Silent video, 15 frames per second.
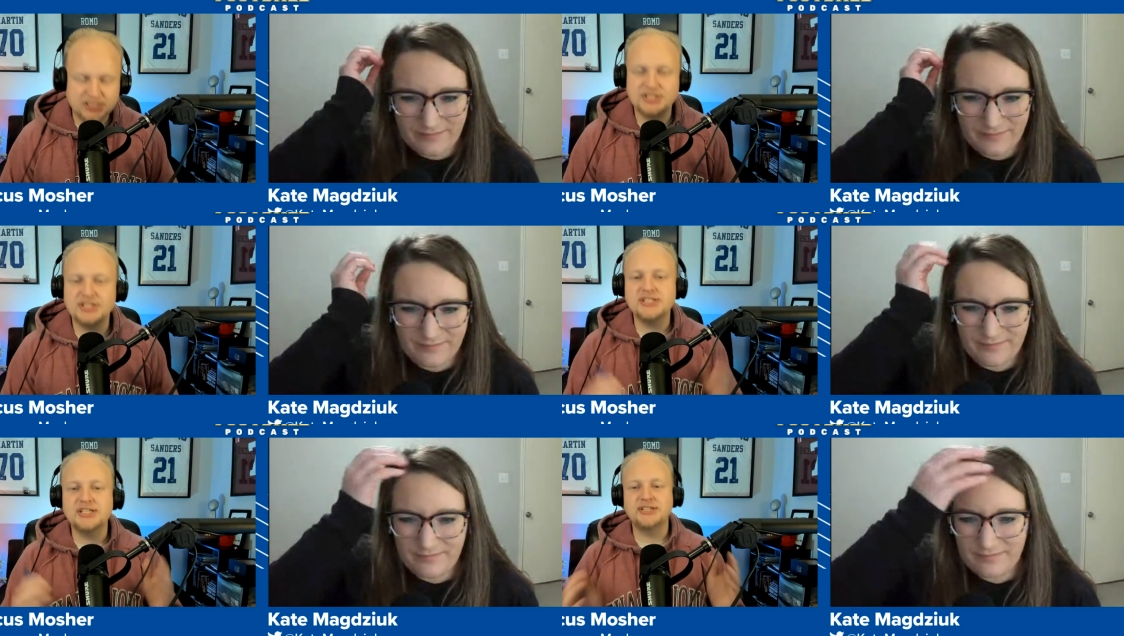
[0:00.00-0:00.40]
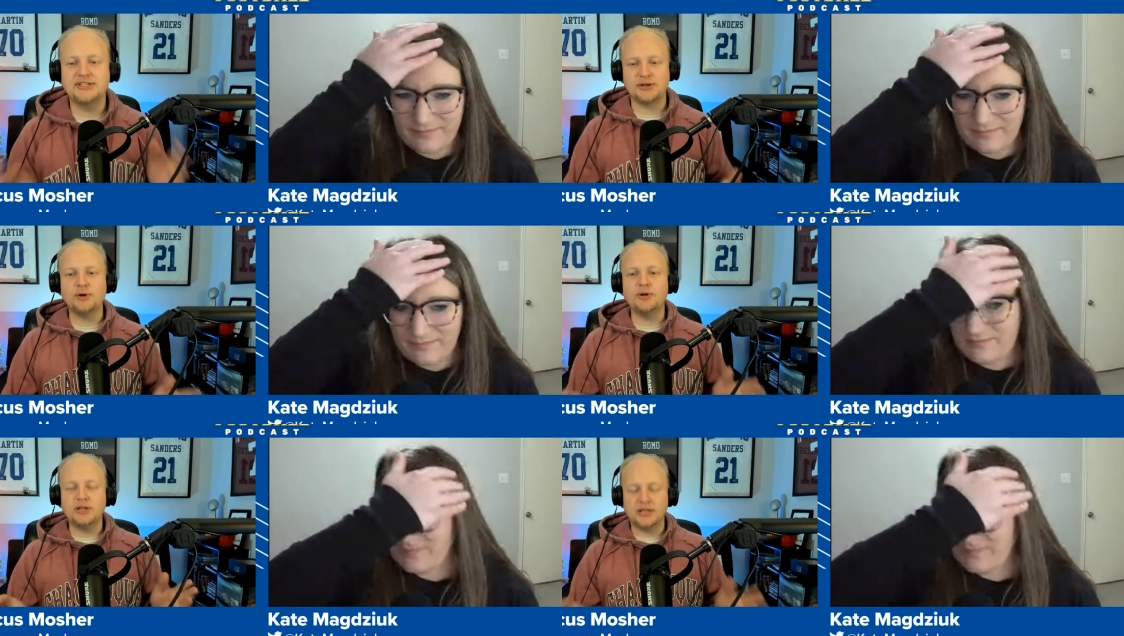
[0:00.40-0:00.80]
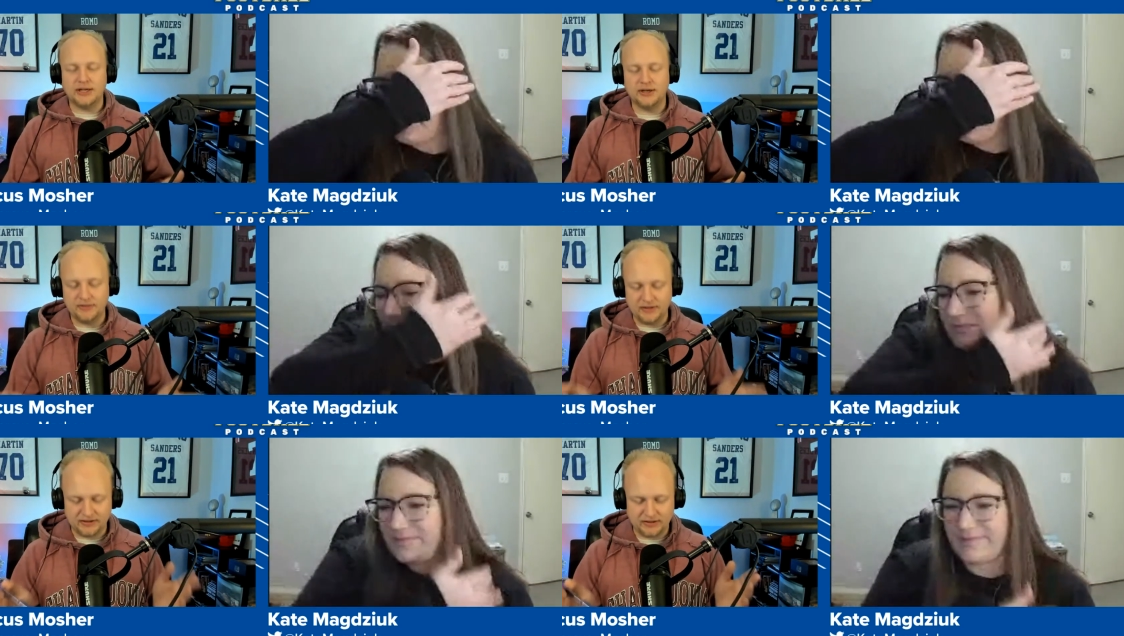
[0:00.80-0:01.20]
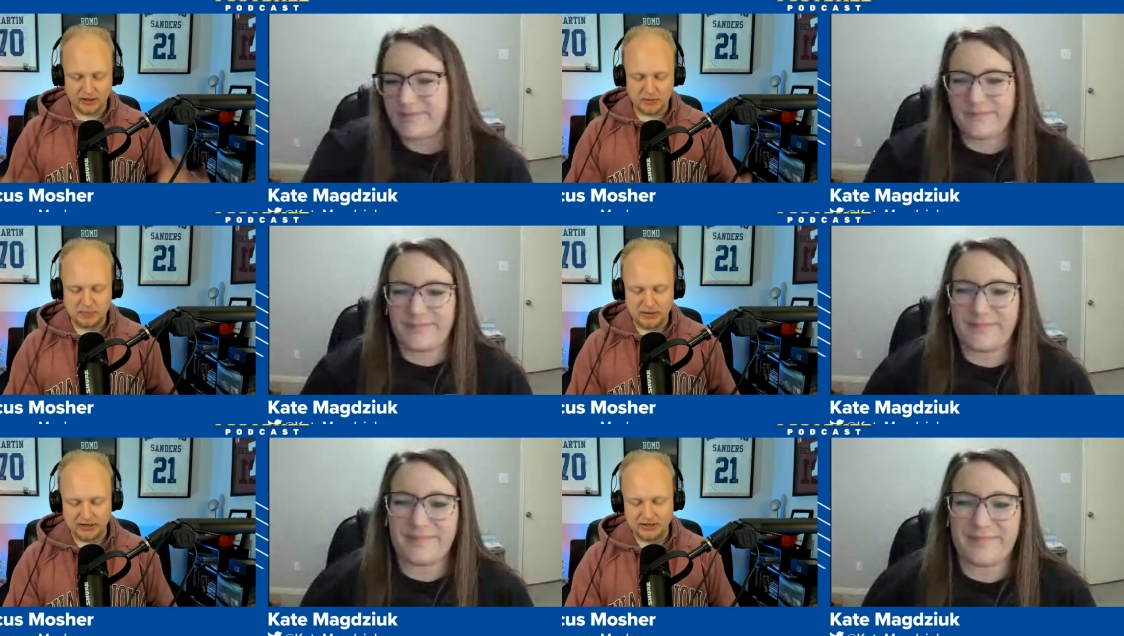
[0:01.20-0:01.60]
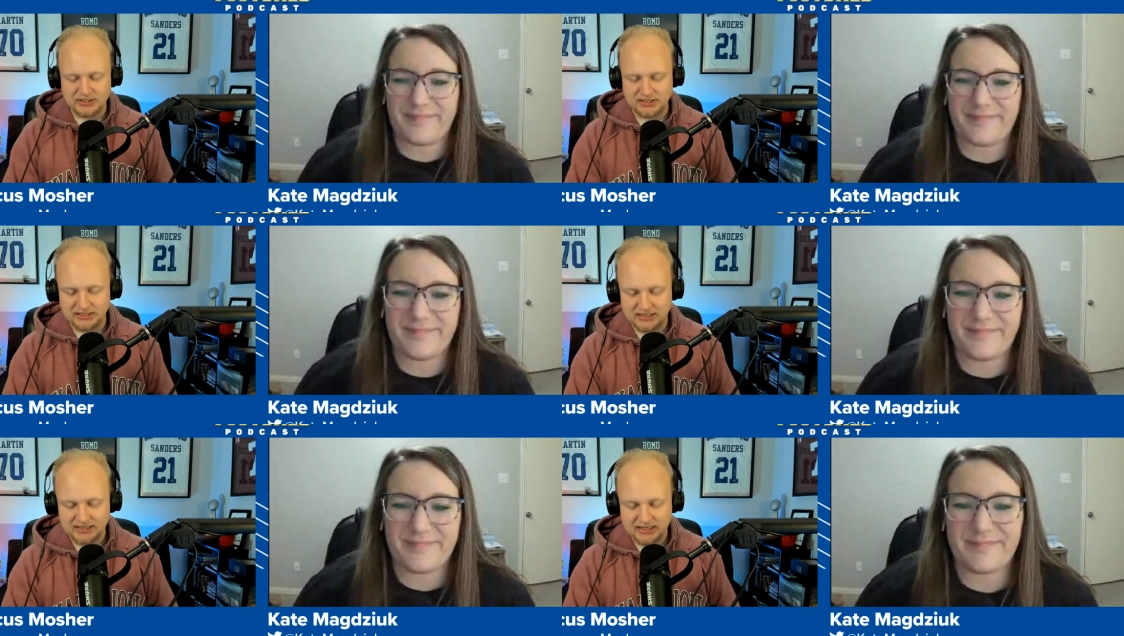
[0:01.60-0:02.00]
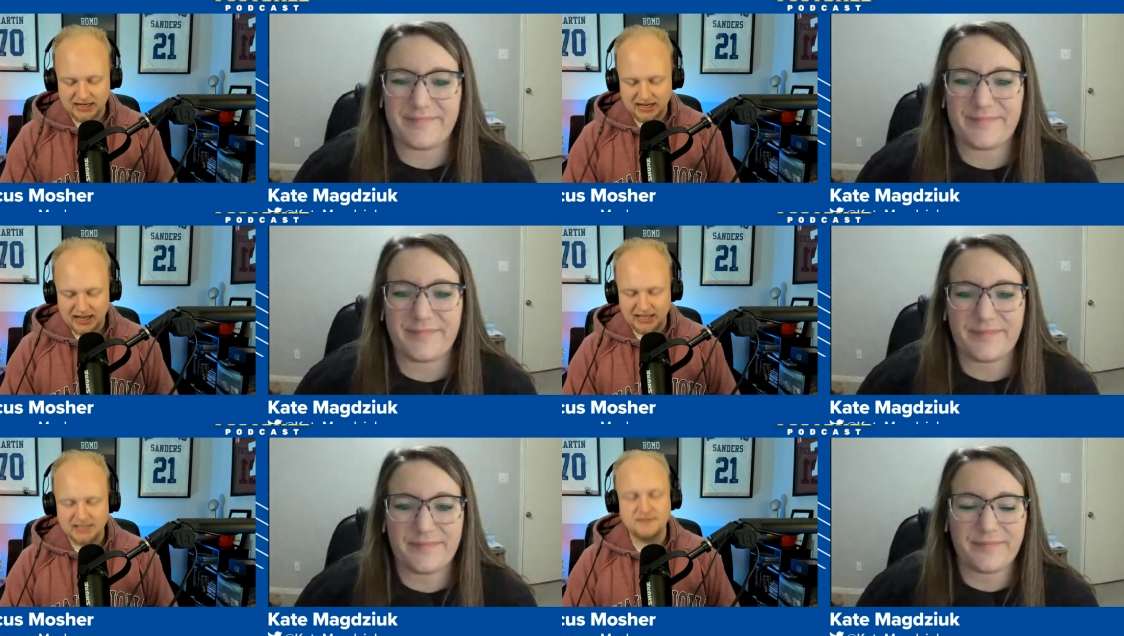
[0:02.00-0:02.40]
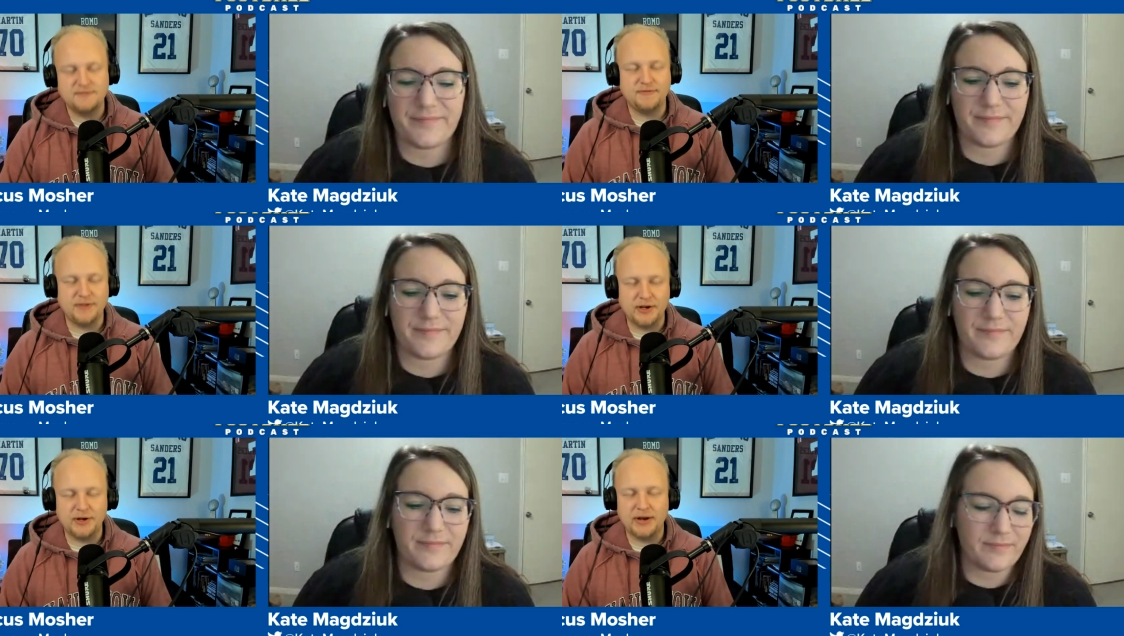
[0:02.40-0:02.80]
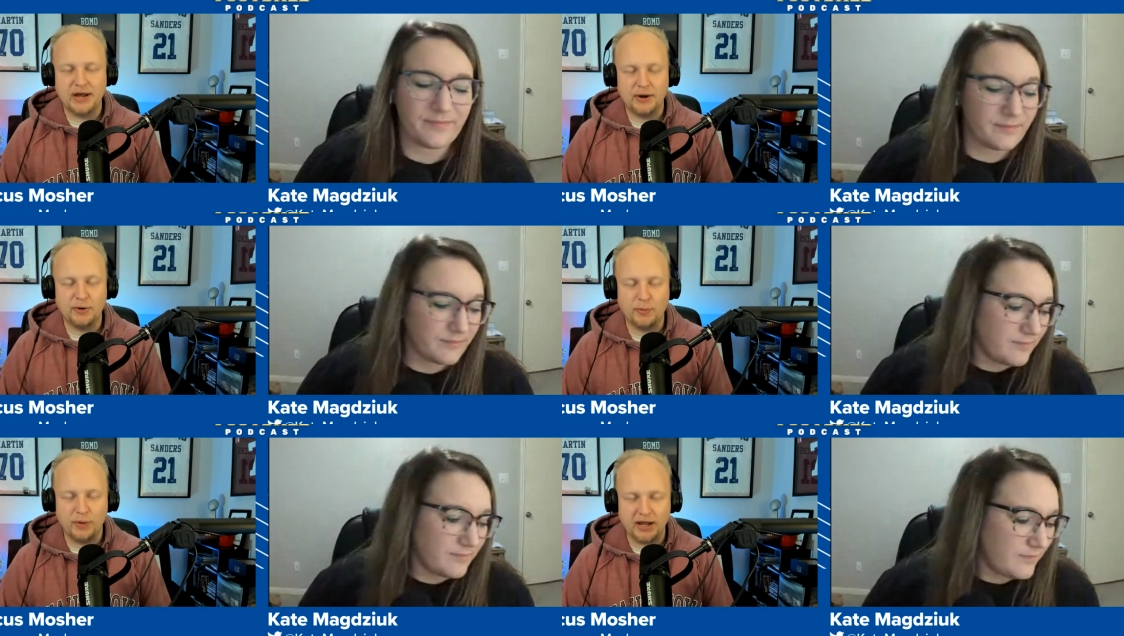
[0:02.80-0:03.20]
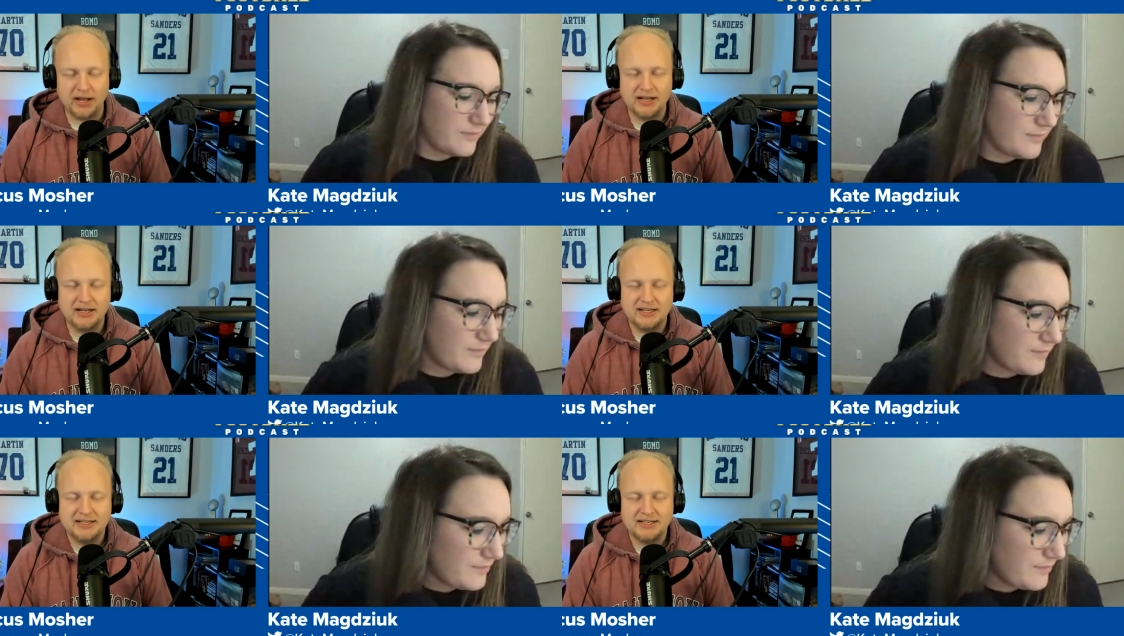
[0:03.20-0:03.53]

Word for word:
Speaker 1: just so clear that Doug Pederson has figured out a way